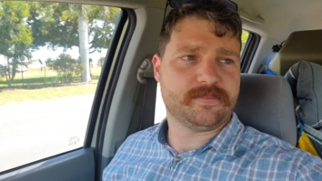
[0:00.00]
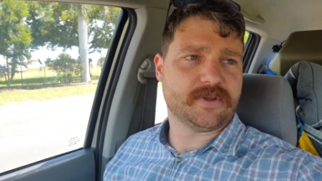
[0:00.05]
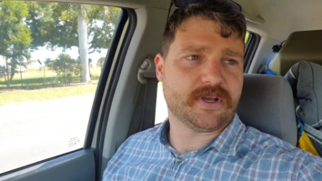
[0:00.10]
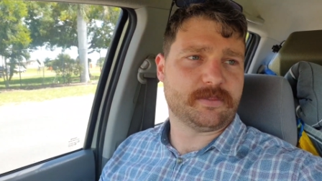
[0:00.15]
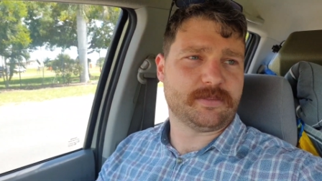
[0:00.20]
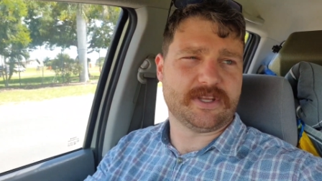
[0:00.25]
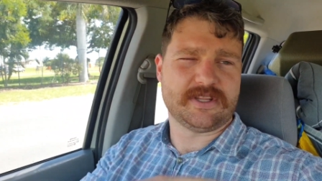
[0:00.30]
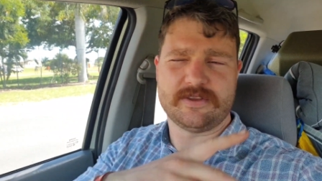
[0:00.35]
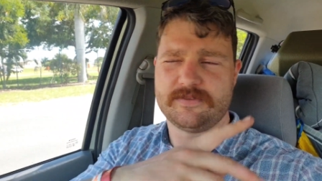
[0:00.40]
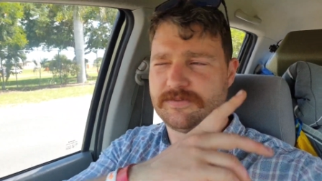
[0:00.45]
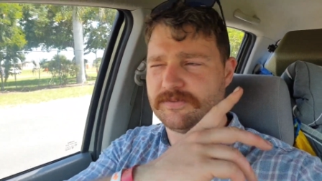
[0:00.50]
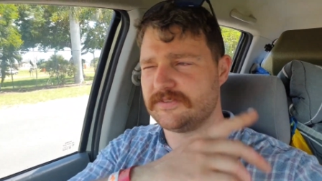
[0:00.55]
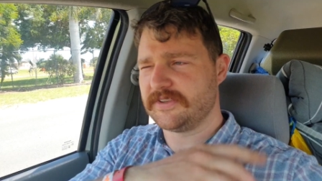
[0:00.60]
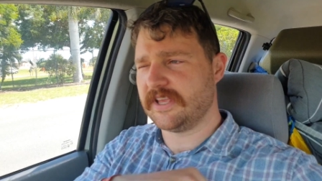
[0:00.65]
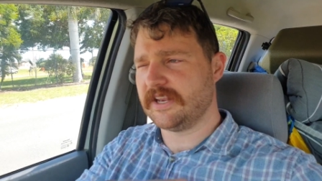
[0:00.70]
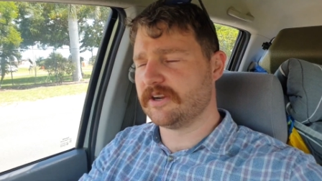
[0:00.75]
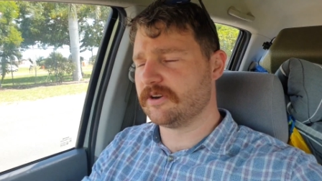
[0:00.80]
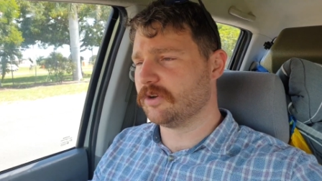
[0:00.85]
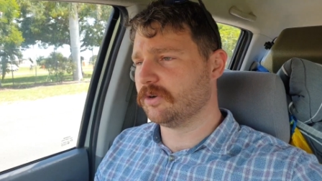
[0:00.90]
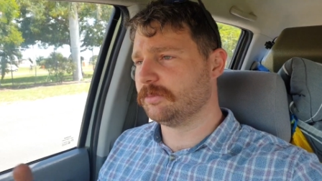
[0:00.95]
I mean, you've
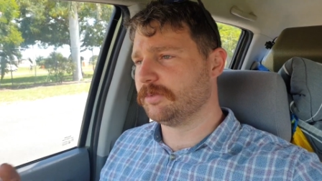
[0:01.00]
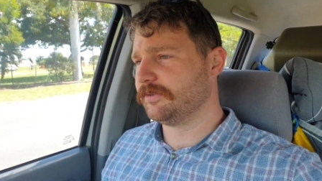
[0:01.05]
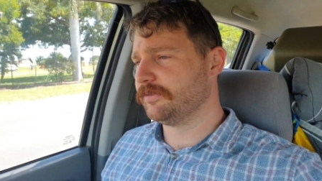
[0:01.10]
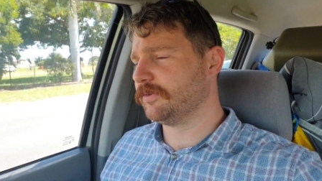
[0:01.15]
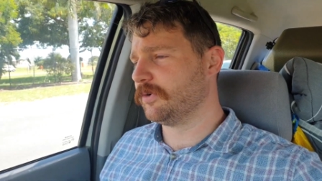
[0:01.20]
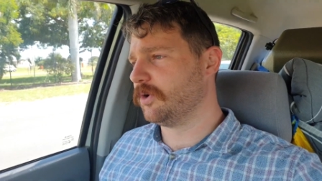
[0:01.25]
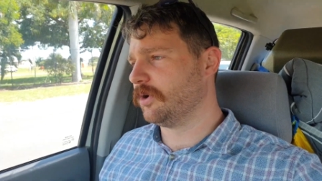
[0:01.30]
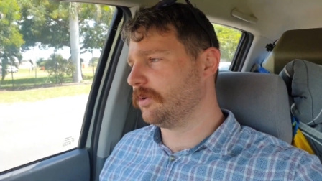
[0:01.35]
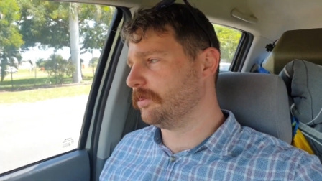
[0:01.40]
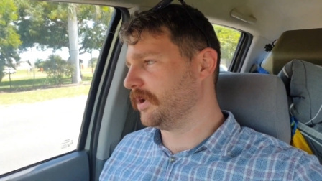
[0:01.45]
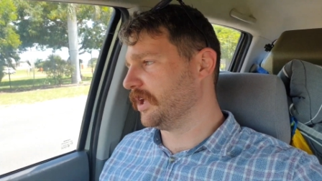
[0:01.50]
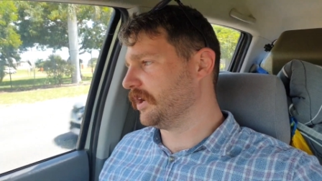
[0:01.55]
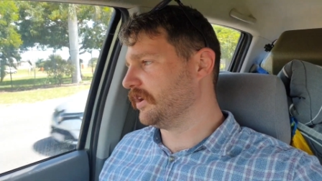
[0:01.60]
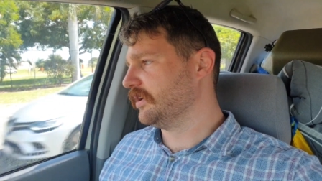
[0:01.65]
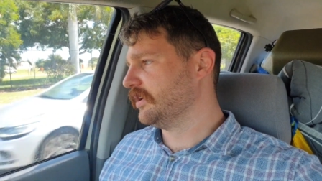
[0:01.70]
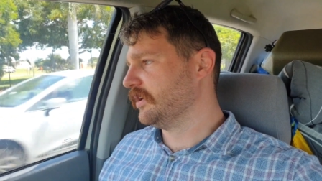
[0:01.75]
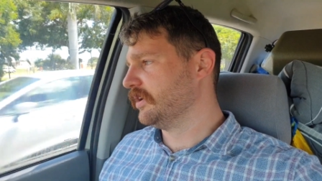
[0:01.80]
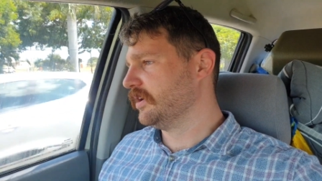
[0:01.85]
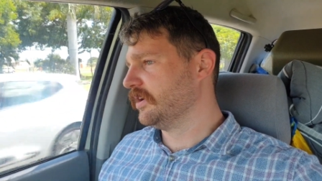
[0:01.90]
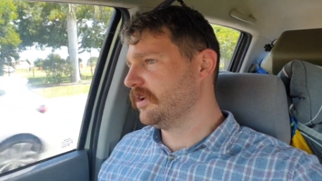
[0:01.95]
seen it all before, but
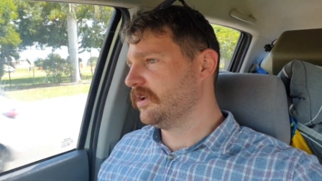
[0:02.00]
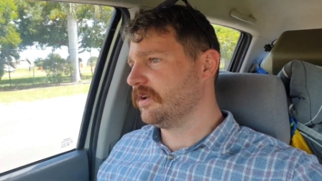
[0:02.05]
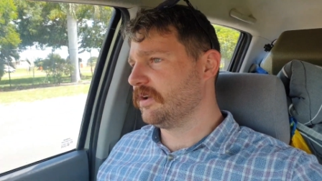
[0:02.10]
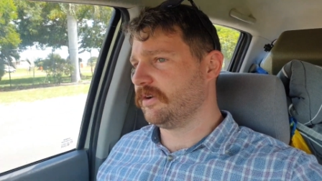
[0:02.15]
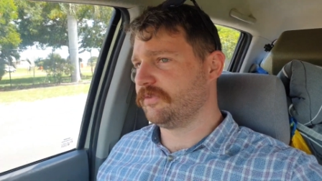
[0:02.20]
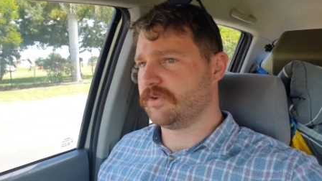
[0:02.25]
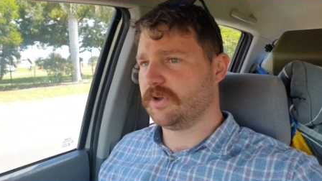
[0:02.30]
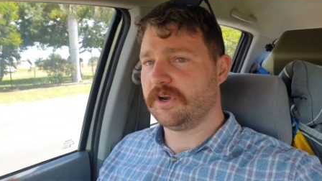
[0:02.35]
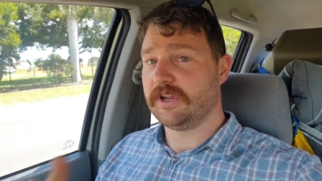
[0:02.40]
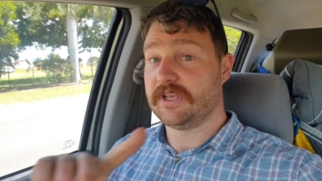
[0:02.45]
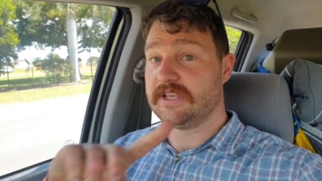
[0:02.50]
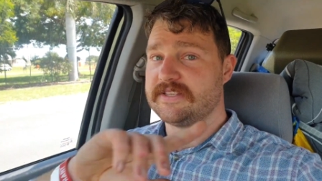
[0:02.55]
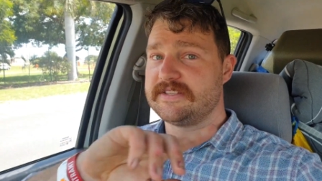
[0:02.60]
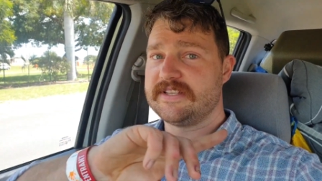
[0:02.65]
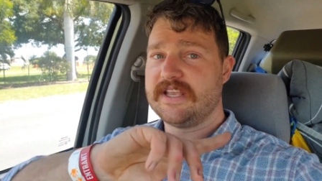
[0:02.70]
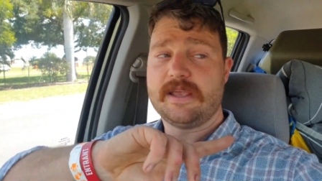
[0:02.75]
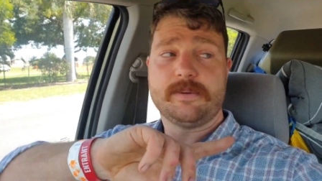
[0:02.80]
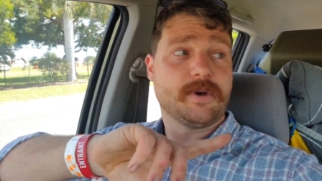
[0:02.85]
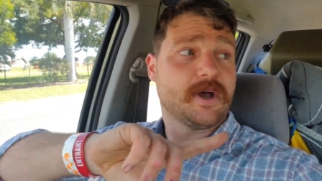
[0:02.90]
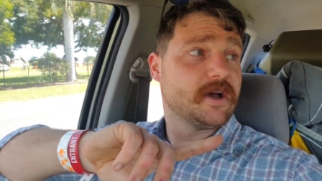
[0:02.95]
I've got a
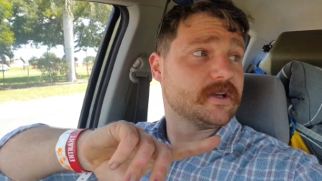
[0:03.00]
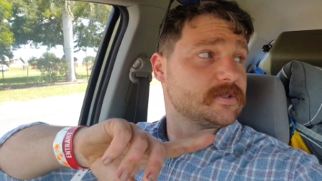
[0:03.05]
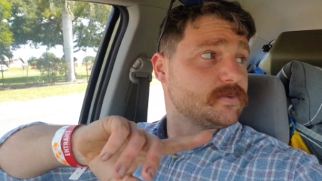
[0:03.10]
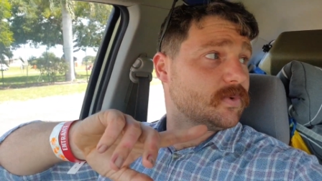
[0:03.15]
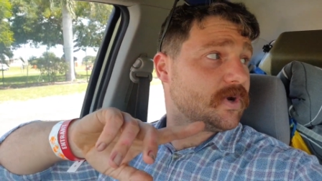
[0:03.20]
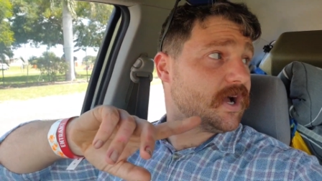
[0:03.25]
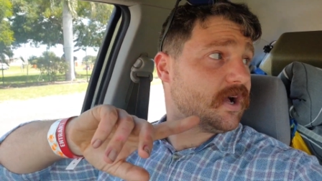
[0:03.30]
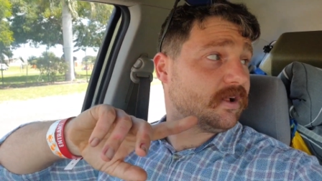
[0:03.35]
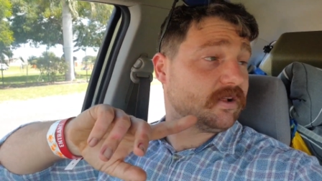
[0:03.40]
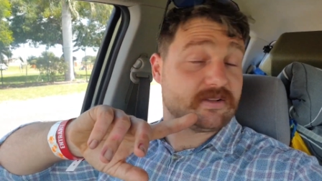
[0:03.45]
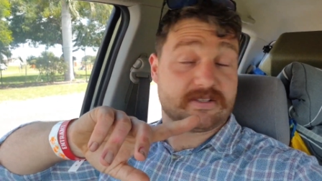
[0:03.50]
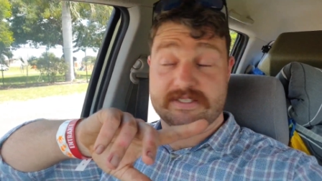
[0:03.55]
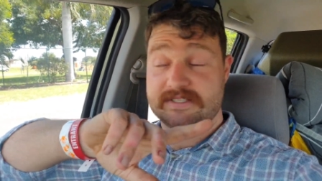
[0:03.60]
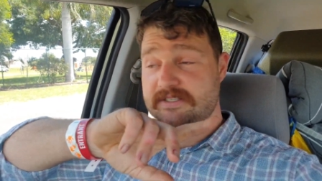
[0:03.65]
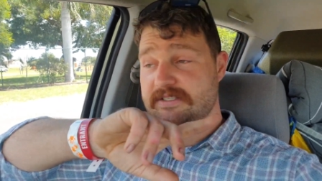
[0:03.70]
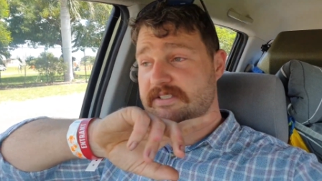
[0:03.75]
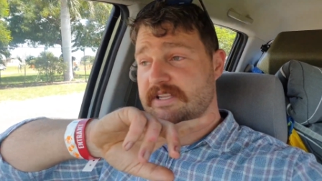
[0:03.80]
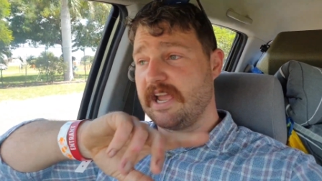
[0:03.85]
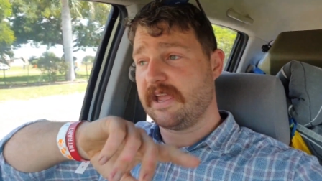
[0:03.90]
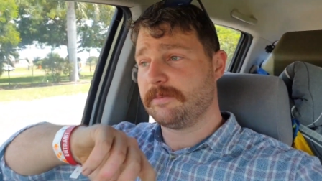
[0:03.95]
gazebo as well.
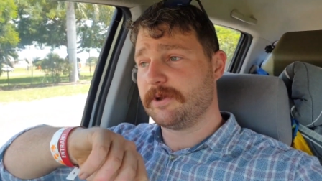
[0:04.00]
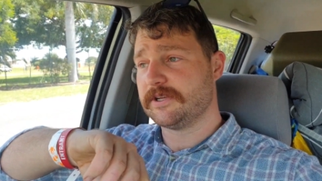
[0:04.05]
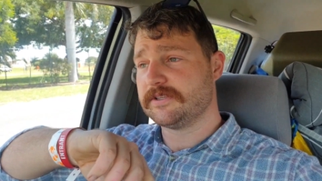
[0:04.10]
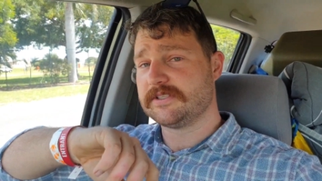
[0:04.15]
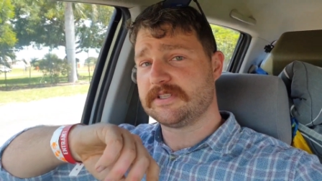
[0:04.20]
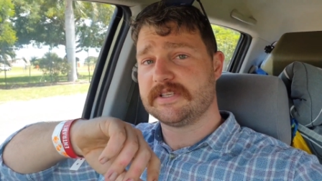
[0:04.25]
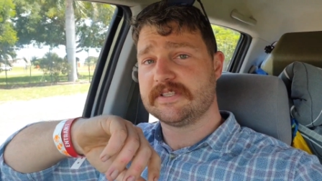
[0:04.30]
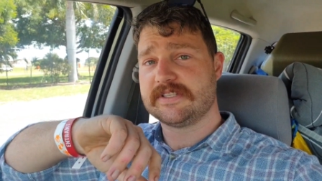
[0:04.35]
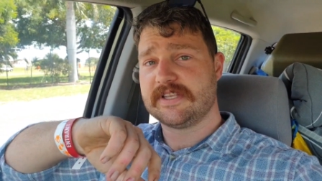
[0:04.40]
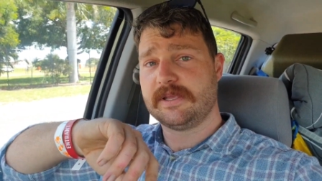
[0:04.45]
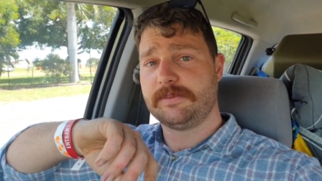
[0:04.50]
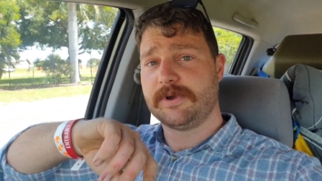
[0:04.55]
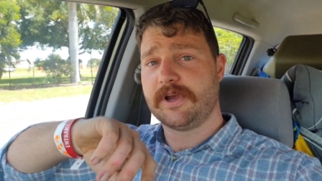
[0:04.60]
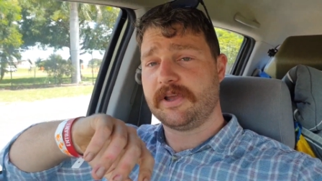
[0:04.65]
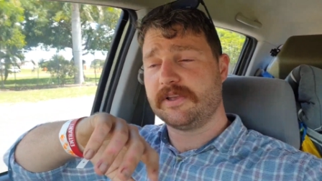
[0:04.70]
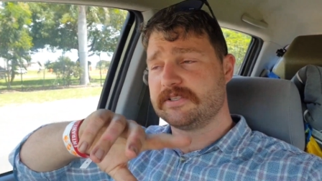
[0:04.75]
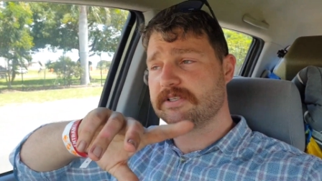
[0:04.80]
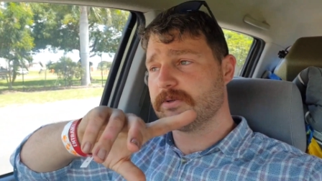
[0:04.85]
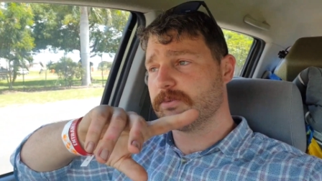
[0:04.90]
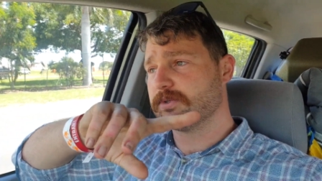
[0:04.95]
It's Damo's
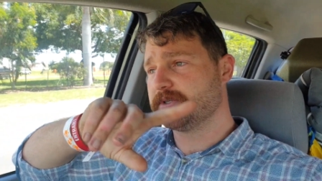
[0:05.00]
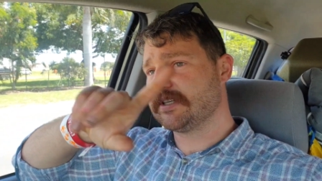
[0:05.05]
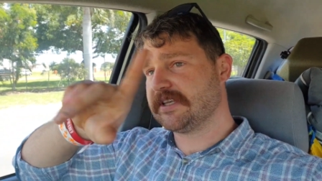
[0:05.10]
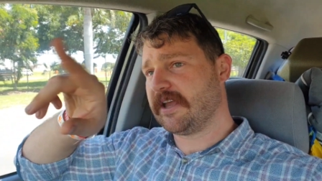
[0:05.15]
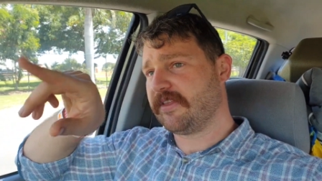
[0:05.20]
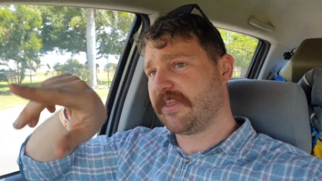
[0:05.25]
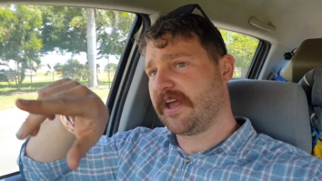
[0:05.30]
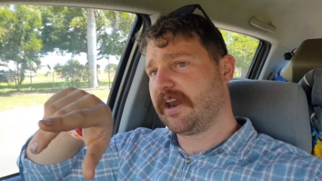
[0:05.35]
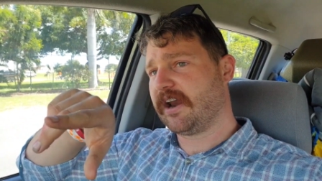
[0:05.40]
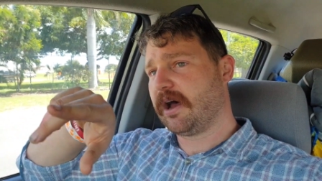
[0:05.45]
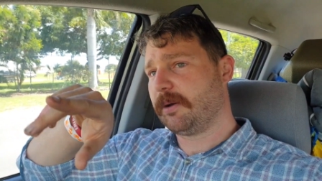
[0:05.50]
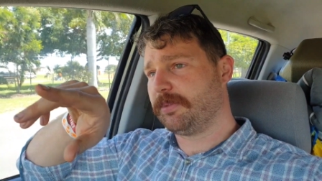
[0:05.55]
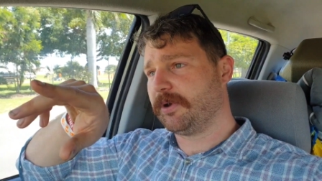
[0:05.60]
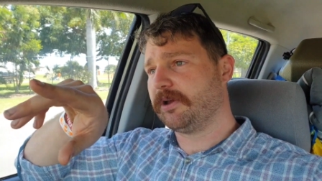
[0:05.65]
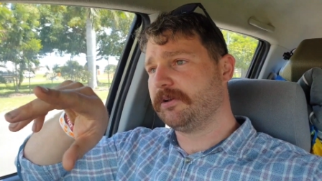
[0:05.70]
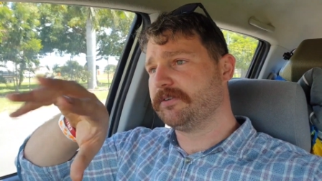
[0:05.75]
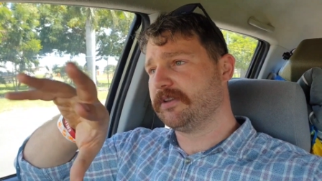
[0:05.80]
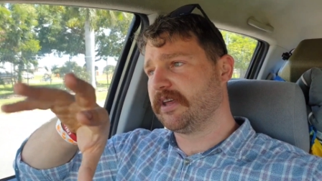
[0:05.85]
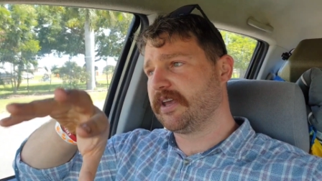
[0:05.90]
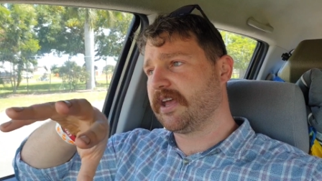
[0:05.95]
gazebo, so we'll set that up
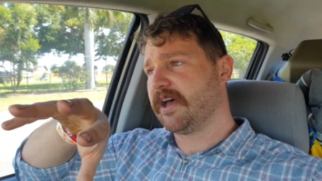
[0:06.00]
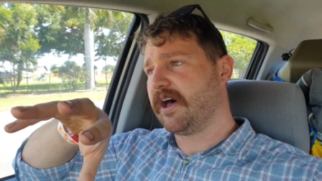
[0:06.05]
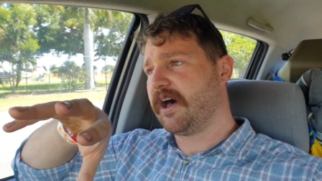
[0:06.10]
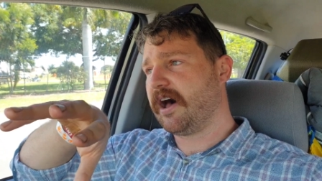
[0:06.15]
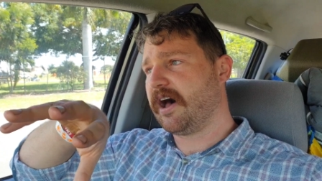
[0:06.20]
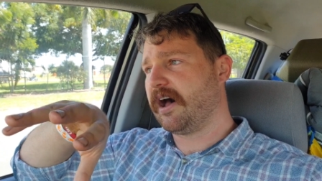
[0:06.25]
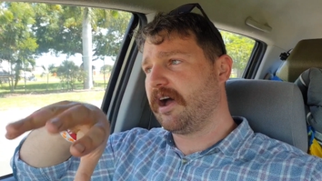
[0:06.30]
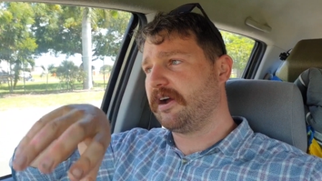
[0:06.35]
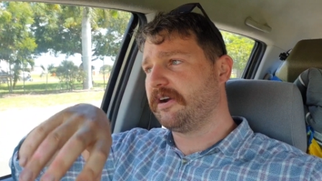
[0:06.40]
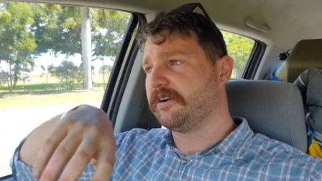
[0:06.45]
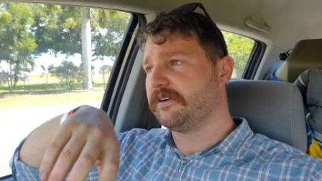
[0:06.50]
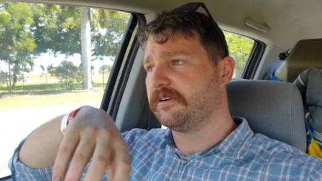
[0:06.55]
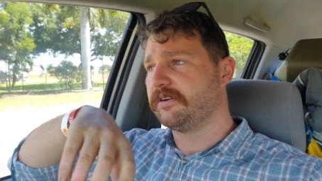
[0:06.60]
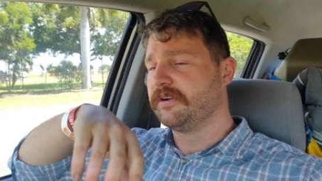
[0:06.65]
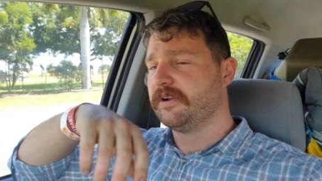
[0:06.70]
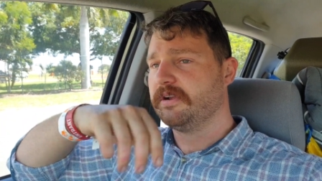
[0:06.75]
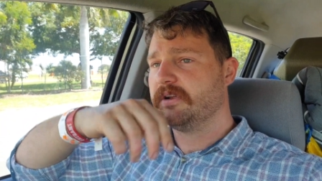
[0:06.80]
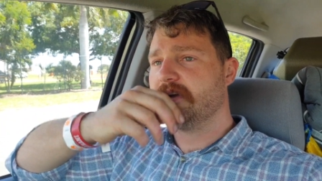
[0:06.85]
over the car and